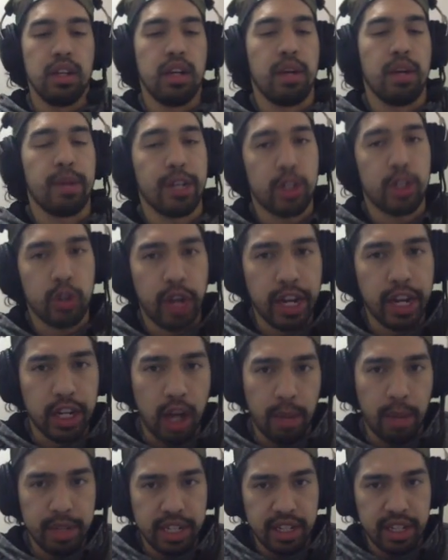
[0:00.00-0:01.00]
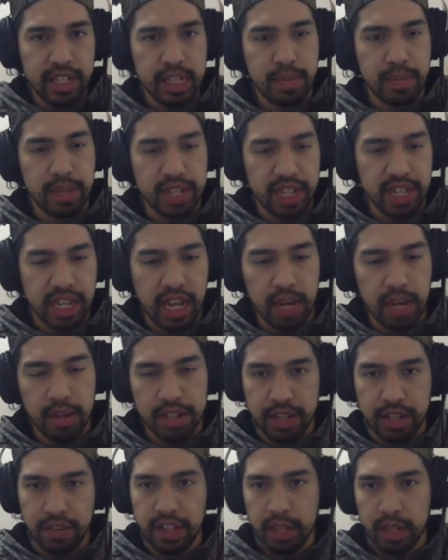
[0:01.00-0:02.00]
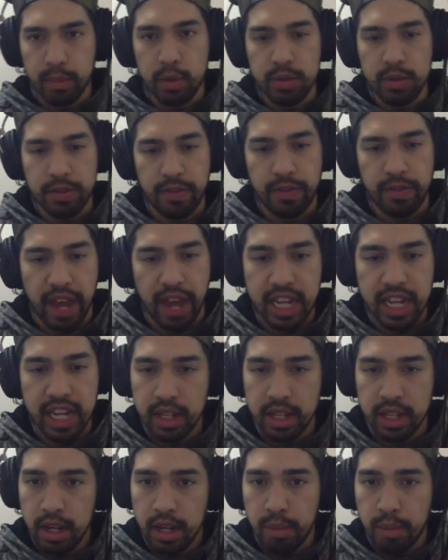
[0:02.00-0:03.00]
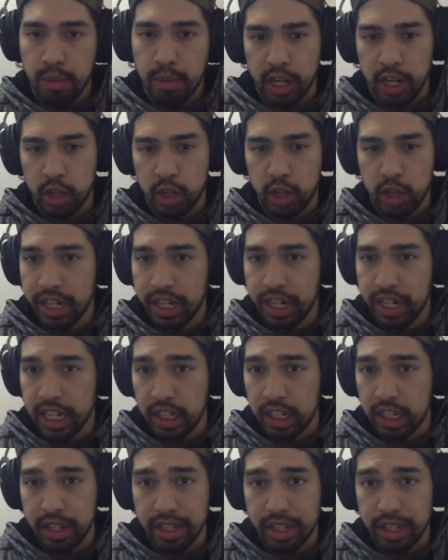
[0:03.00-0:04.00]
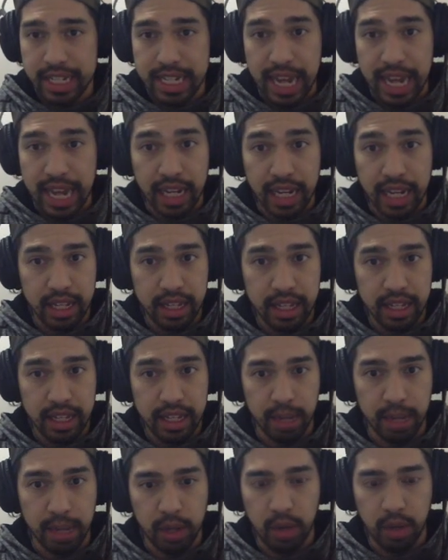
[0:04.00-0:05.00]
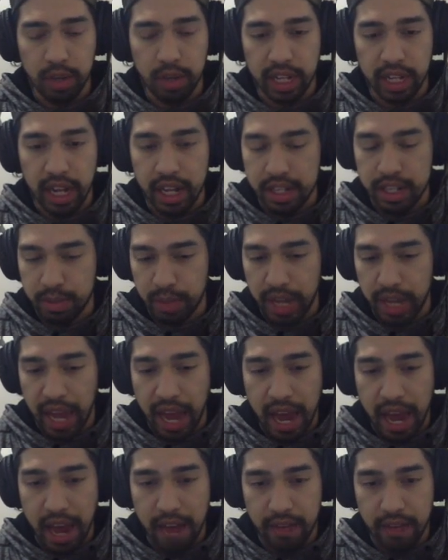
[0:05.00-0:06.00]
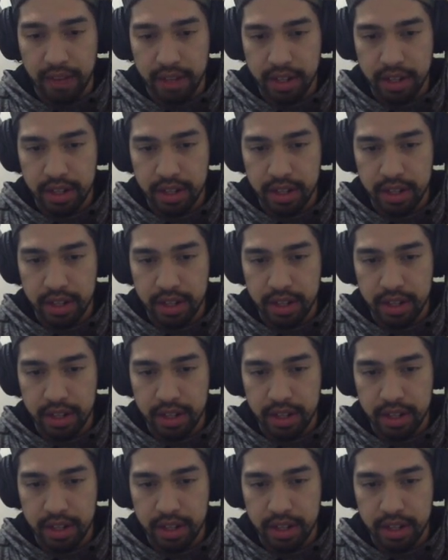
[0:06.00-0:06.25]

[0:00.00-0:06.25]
I'm going to try and commentate this as best I can because everything moves fast, but I just wanted to take a look at the deck that I'm going against. We have